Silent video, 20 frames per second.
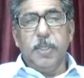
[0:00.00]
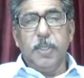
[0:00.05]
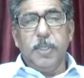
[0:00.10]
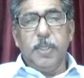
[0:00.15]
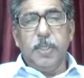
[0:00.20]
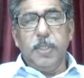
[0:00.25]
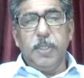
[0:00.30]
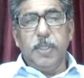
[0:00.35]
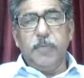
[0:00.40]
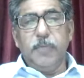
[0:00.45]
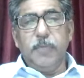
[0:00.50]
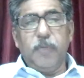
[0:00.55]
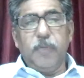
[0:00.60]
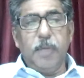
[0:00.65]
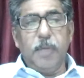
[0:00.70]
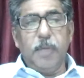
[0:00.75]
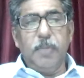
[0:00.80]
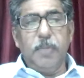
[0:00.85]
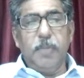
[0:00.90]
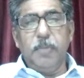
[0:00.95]
If
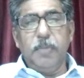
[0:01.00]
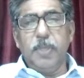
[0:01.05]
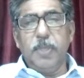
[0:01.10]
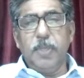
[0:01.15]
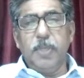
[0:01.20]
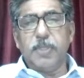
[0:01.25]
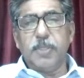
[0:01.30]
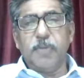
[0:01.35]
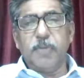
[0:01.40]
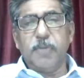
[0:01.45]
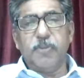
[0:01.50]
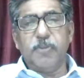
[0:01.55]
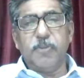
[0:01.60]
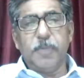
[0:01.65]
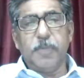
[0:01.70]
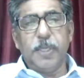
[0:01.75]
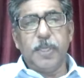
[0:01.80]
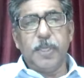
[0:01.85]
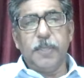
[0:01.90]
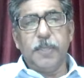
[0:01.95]
one member suffer
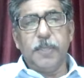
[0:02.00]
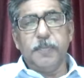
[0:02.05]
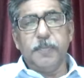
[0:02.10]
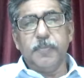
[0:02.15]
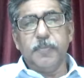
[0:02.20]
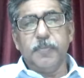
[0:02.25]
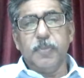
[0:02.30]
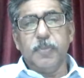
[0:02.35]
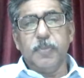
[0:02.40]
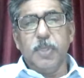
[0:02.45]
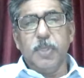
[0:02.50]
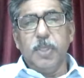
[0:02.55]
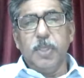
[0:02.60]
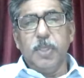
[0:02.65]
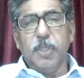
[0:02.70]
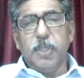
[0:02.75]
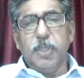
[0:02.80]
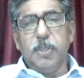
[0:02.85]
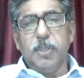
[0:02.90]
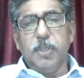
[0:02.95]
pain,
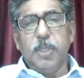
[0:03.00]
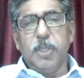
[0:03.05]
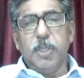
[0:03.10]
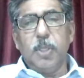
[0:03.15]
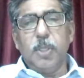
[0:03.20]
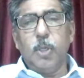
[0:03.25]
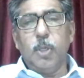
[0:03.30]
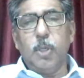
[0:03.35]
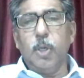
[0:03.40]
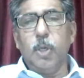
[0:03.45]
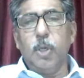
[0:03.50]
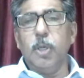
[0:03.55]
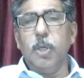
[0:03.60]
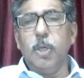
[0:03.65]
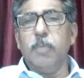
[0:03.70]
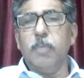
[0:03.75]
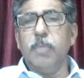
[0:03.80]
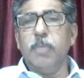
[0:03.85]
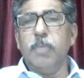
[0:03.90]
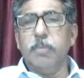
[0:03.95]
the whole
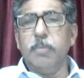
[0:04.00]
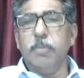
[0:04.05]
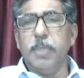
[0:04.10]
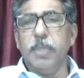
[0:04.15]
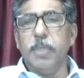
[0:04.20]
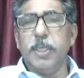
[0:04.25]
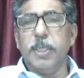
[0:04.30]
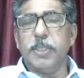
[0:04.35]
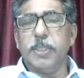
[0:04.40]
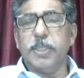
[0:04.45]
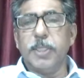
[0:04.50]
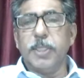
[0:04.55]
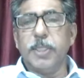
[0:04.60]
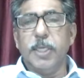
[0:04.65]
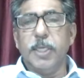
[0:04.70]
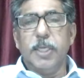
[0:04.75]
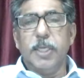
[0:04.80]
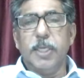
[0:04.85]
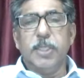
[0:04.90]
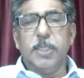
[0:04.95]
members
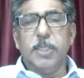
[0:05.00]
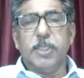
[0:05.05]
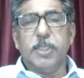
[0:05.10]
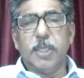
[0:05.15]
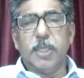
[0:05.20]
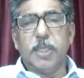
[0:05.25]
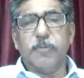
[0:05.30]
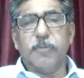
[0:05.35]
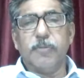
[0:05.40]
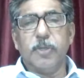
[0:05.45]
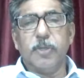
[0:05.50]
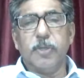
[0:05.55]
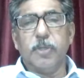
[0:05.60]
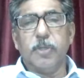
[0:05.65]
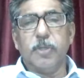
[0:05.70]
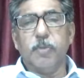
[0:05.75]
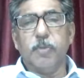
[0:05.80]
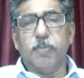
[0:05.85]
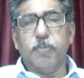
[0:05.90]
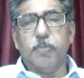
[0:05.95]
suffer
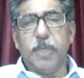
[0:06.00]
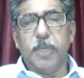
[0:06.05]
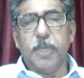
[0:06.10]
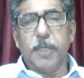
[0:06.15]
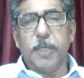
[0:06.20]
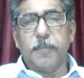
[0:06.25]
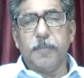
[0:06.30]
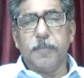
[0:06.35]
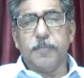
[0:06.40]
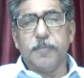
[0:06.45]
pain.